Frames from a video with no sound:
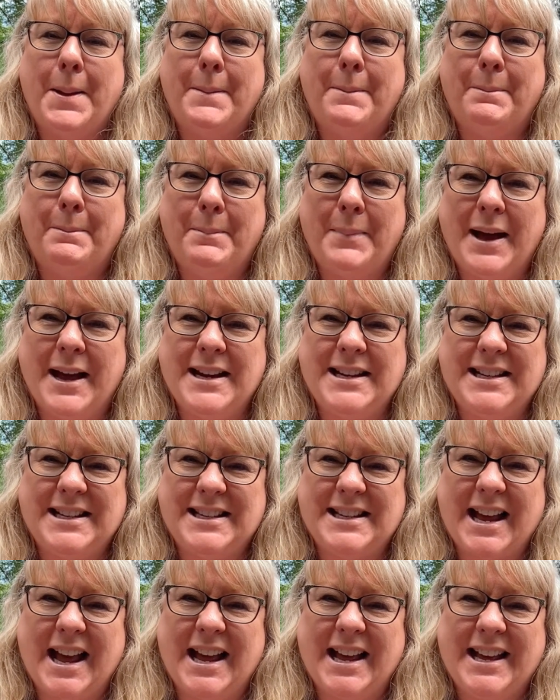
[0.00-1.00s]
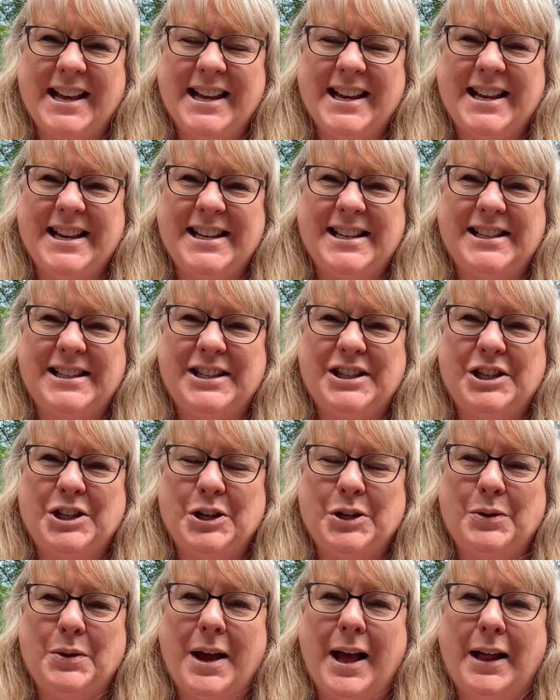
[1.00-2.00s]
My desire is
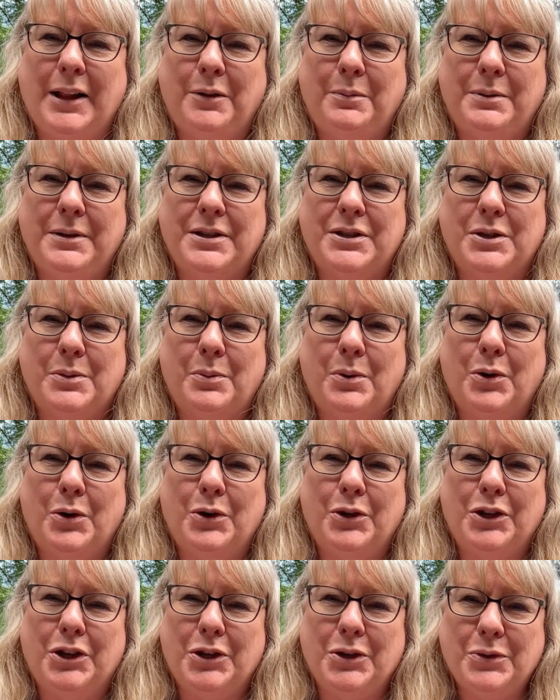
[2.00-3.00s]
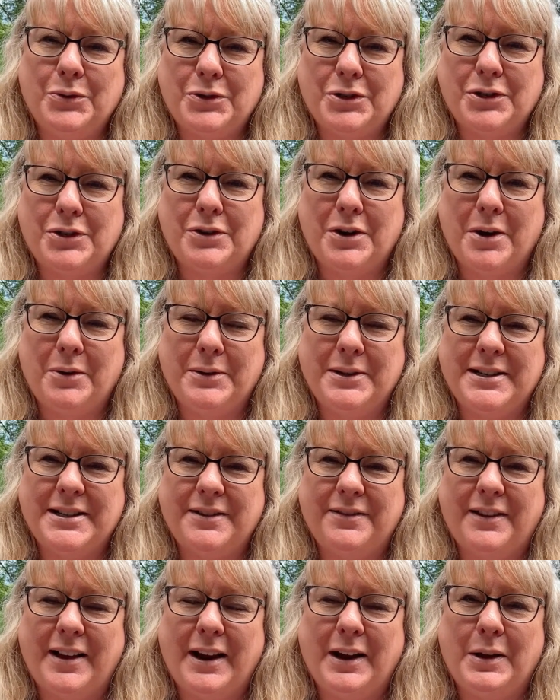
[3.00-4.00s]
to help and support you to grow and
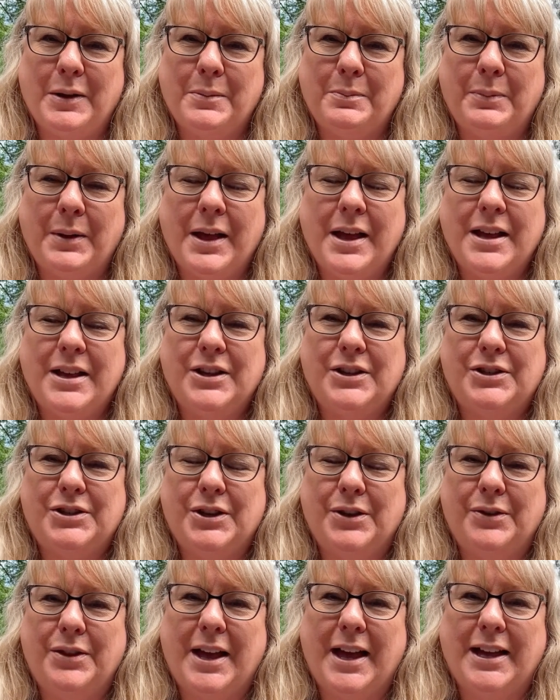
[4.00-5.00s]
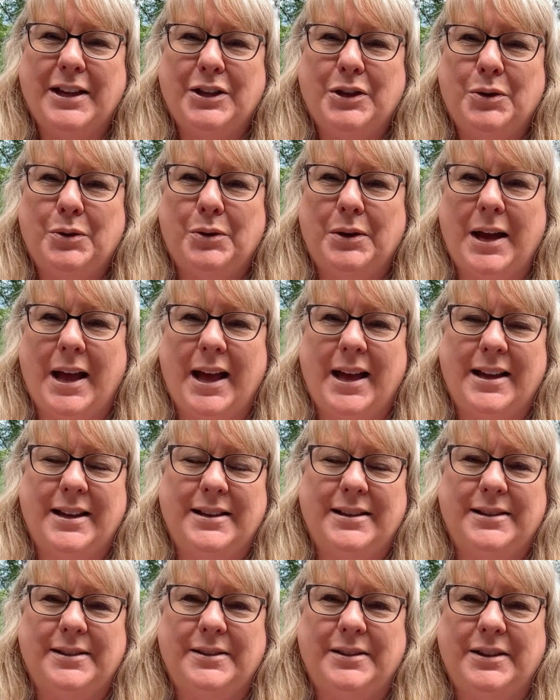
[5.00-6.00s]
develop so that you
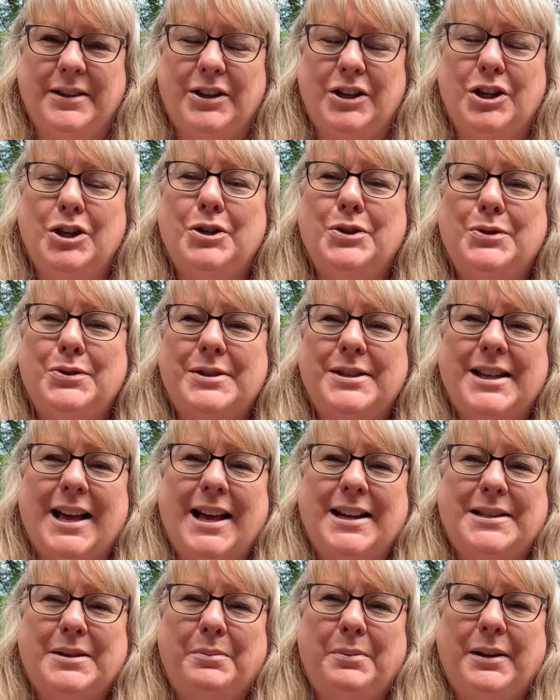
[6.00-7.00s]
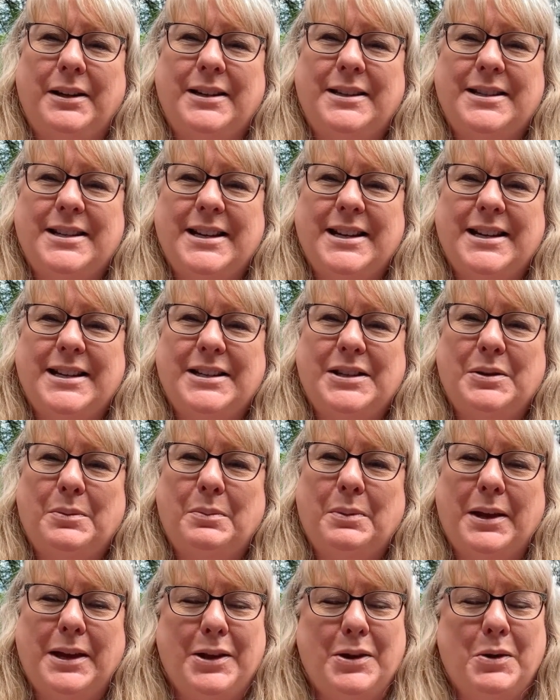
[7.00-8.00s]
can use that ability to
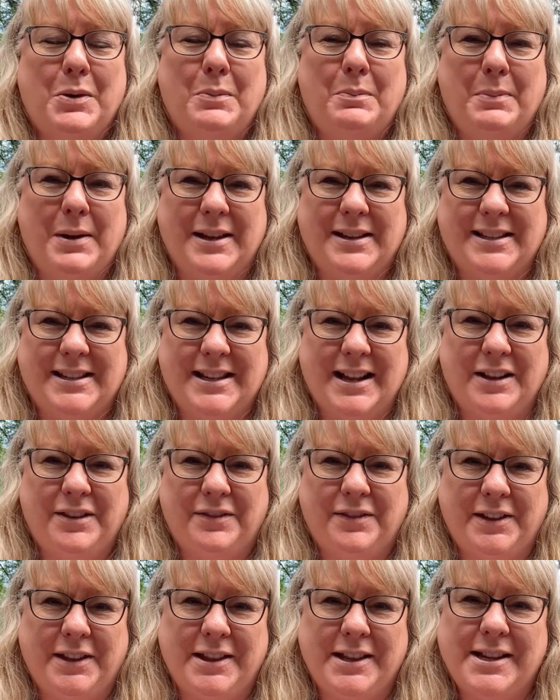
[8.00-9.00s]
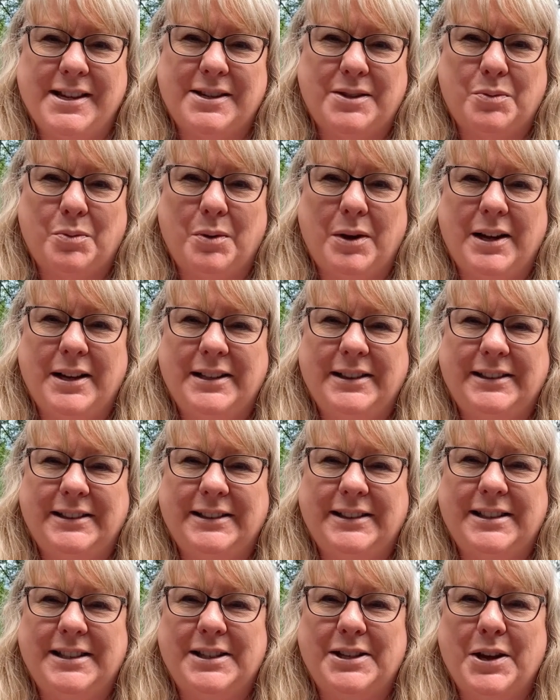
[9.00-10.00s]
be your best self in this
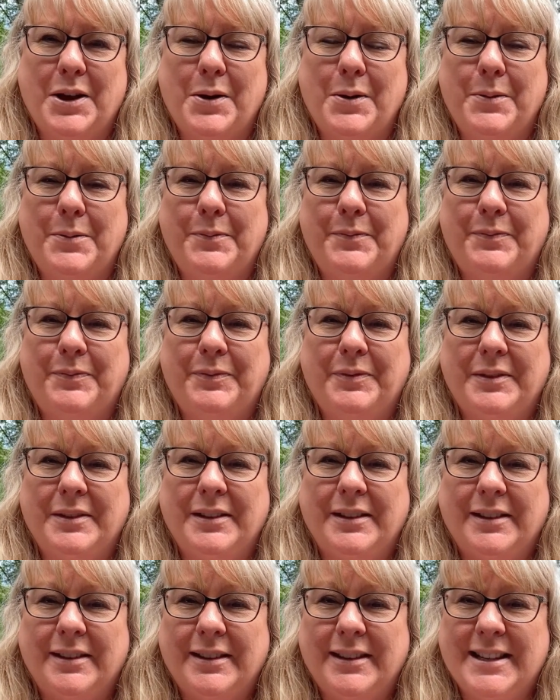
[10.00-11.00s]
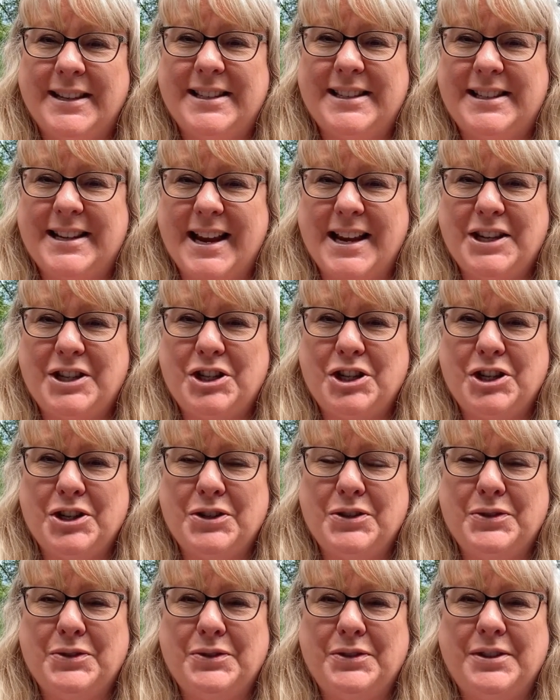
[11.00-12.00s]
world. So stay
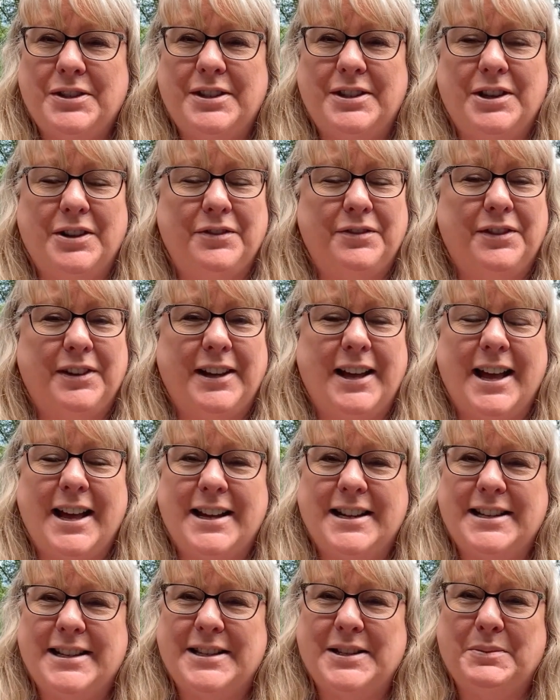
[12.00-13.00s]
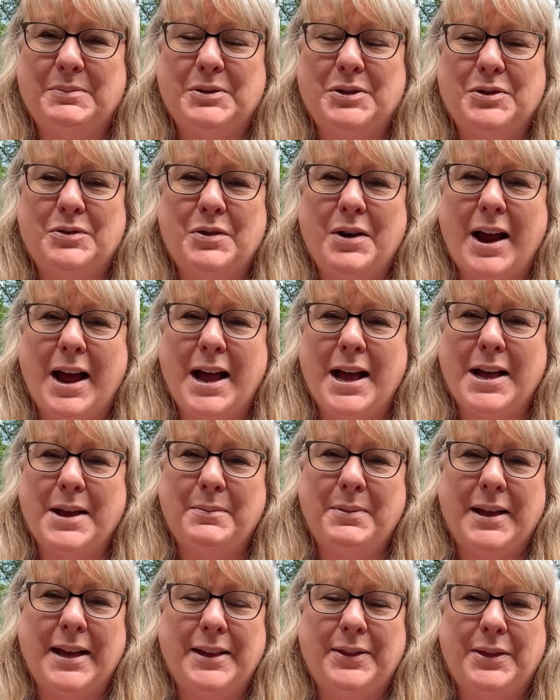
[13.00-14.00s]
tuned. Don't forget,
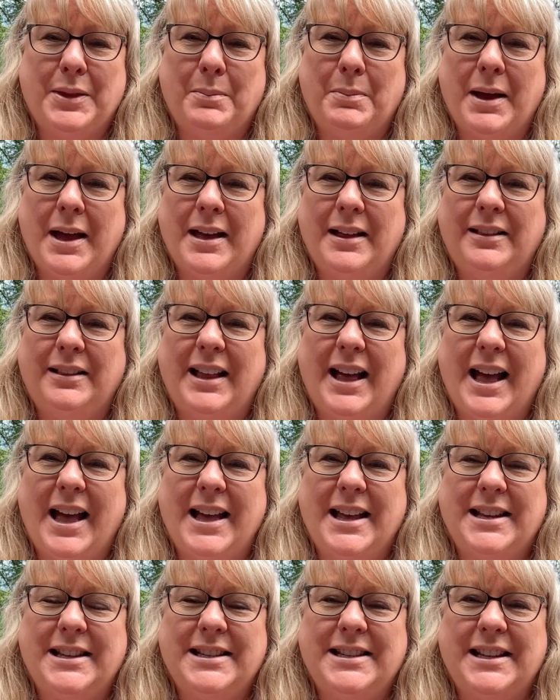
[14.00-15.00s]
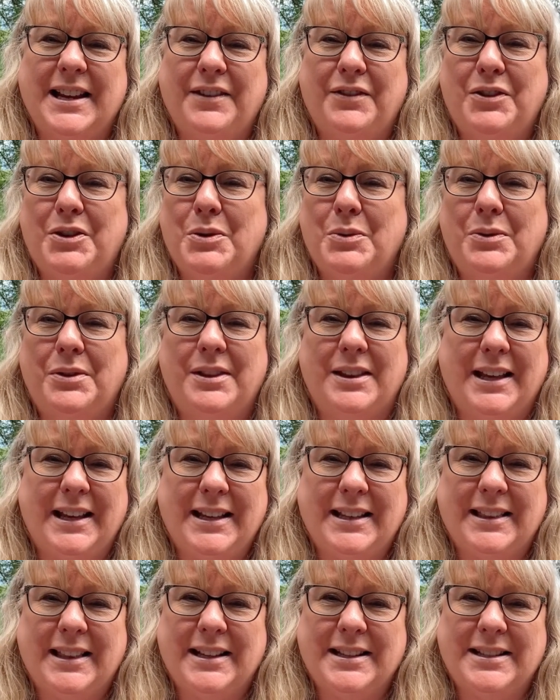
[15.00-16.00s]
subscribe, hit the bell. And if you
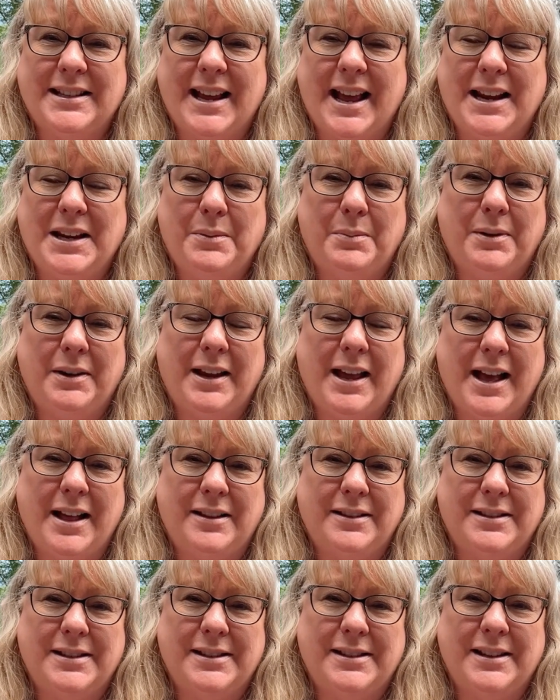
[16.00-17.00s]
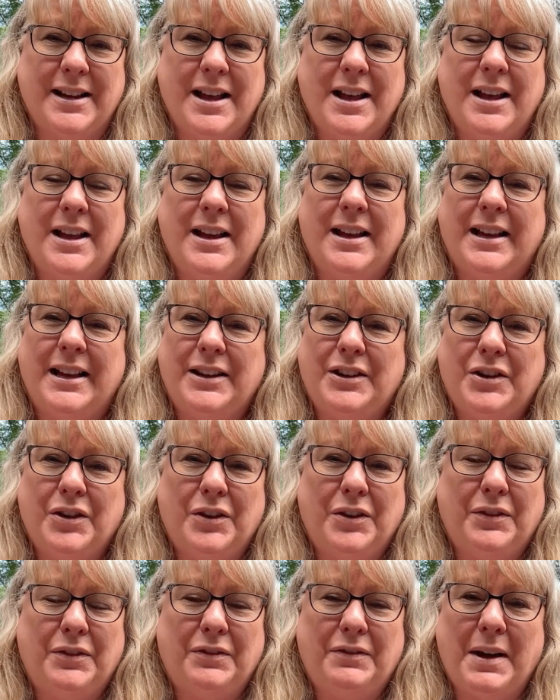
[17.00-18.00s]
think that anybody else in
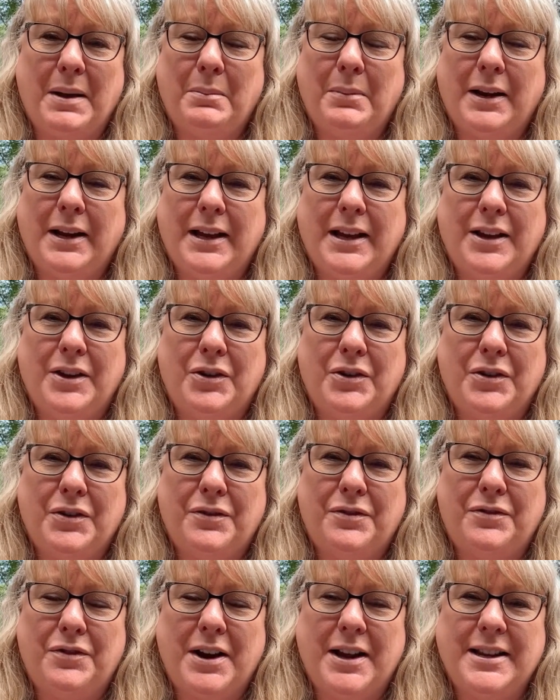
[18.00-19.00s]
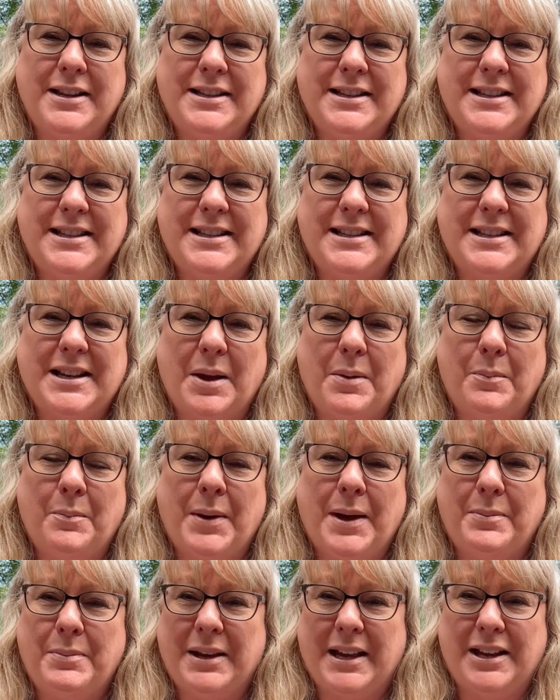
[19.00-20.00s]
your family or your friends
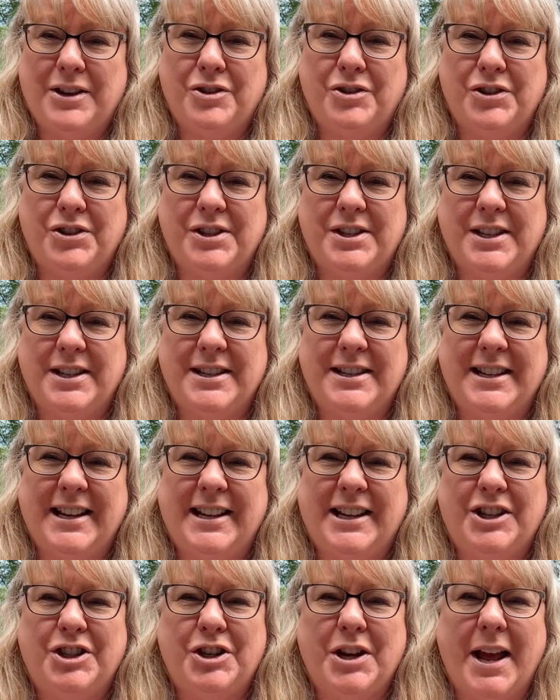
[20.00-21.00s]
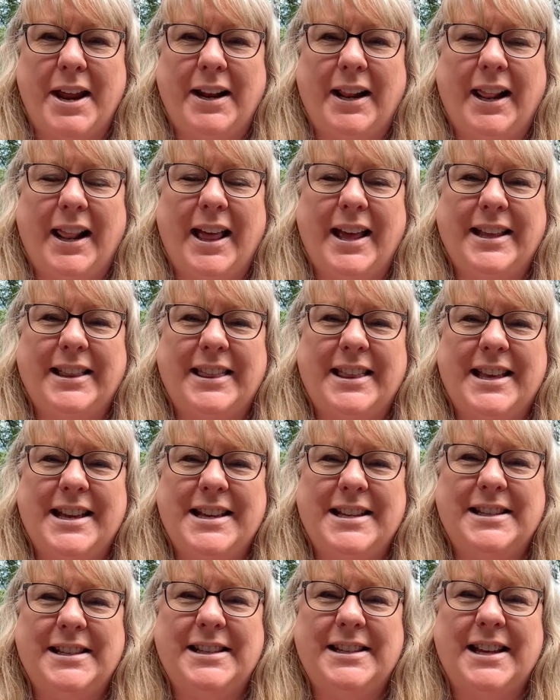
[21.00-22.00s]
might be interested in a channel like
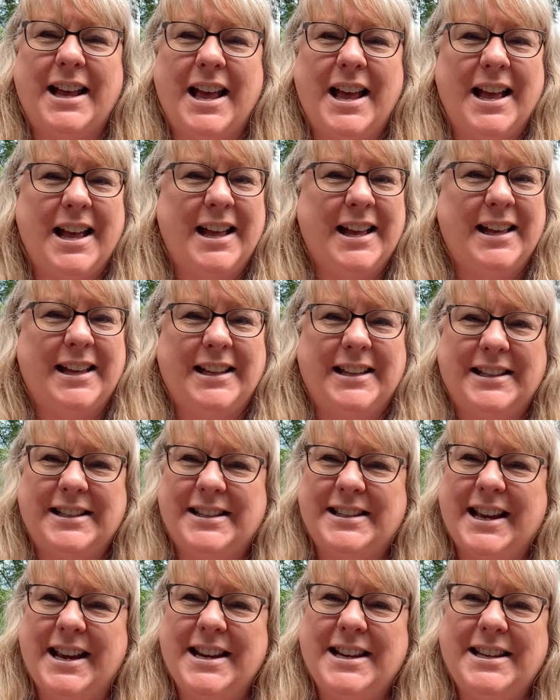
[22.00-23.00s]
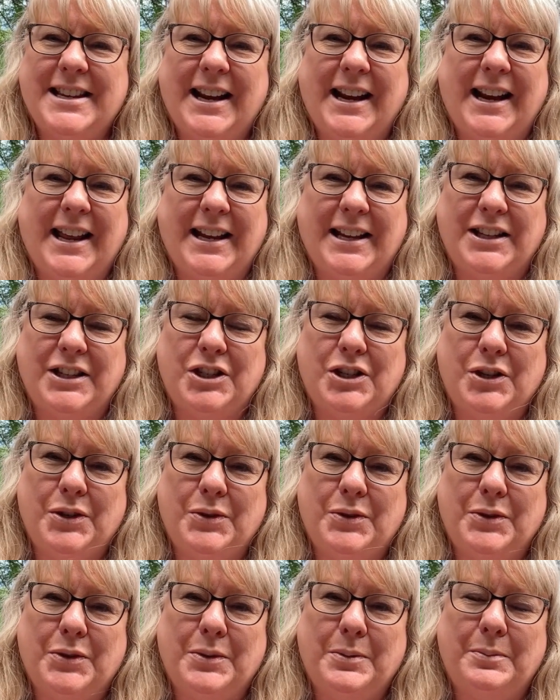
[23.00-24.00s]
this, send a link
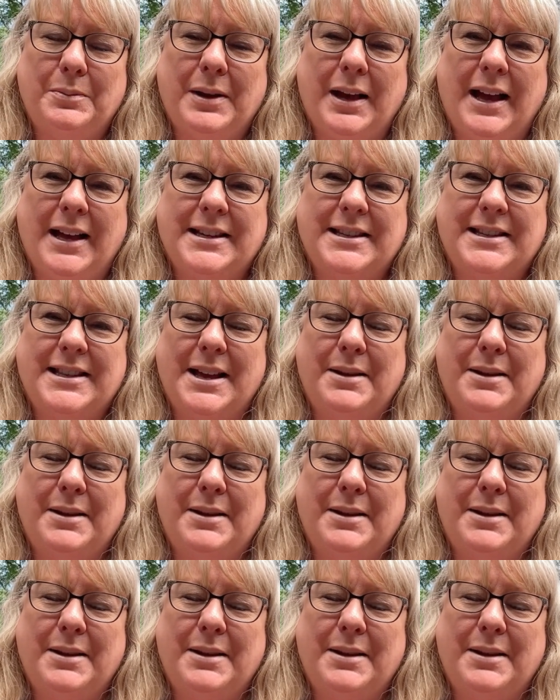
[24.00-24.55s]
to them, ask